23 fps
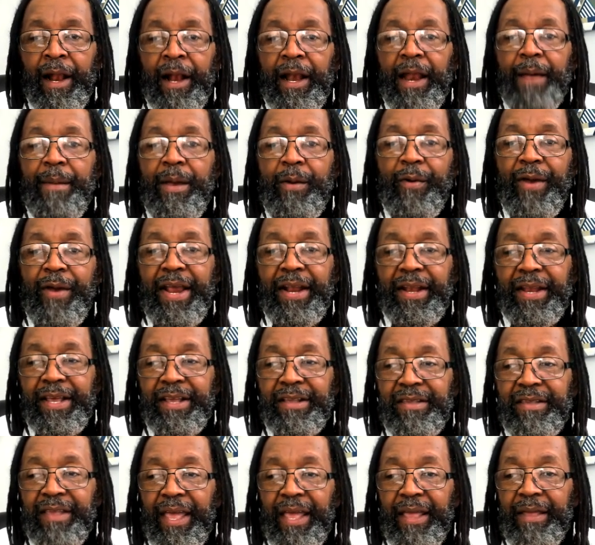Let me read
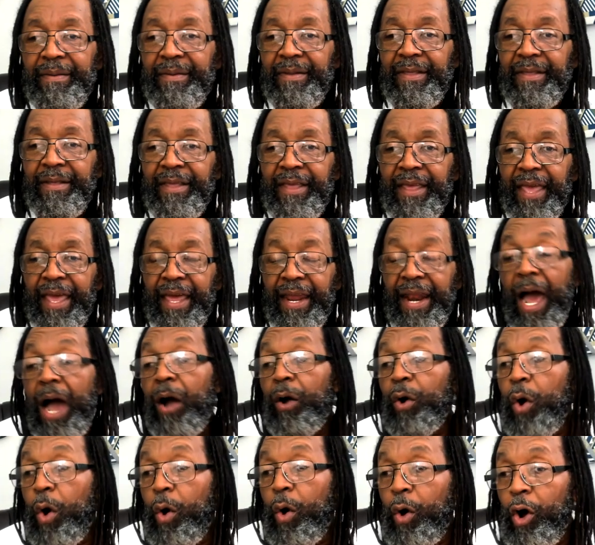this and I'll
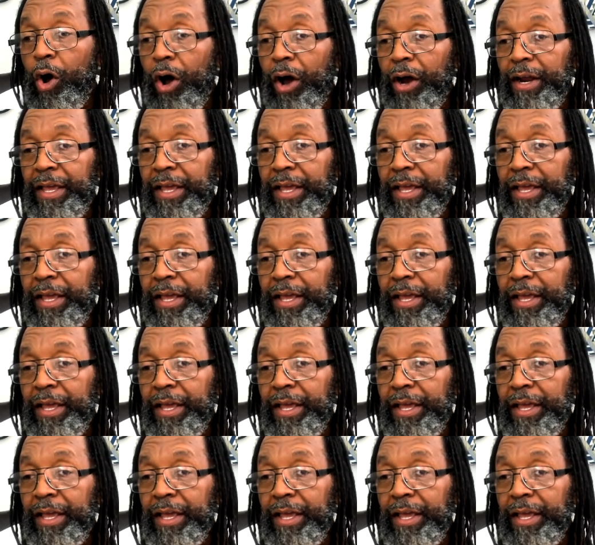go on